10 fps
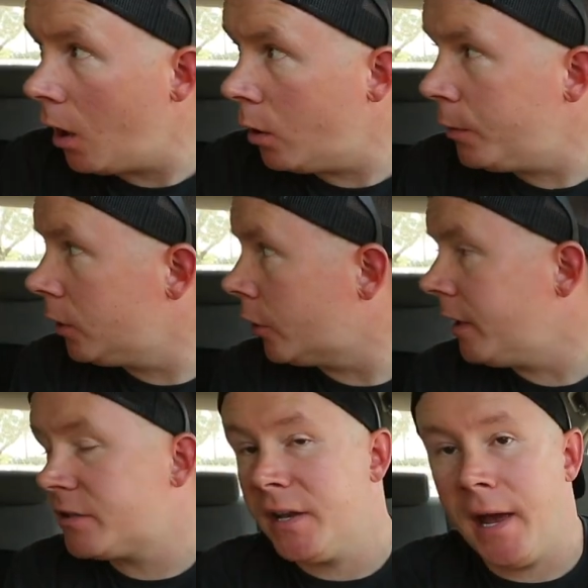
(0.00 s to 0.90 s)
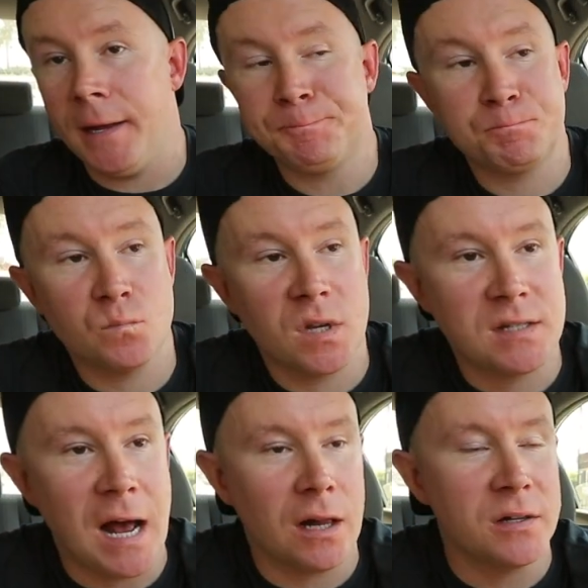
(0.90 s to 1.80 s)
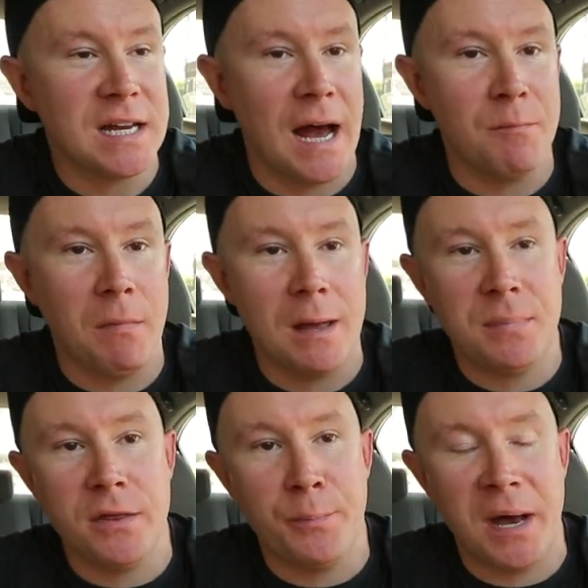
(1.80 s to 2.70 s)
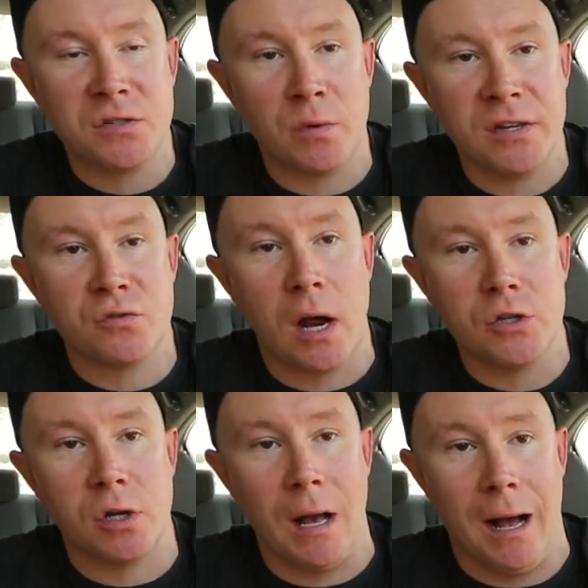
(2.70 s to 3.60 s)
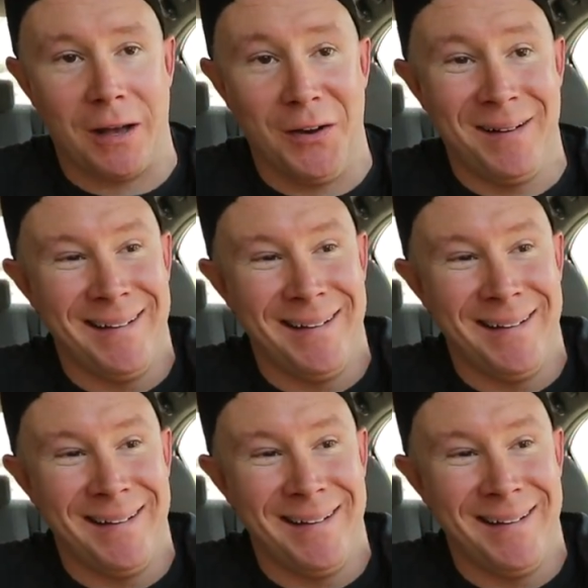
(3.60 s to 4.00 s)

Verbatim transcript: right, what did we learn here today? Tacotlan might be the best restaurant in Chicago.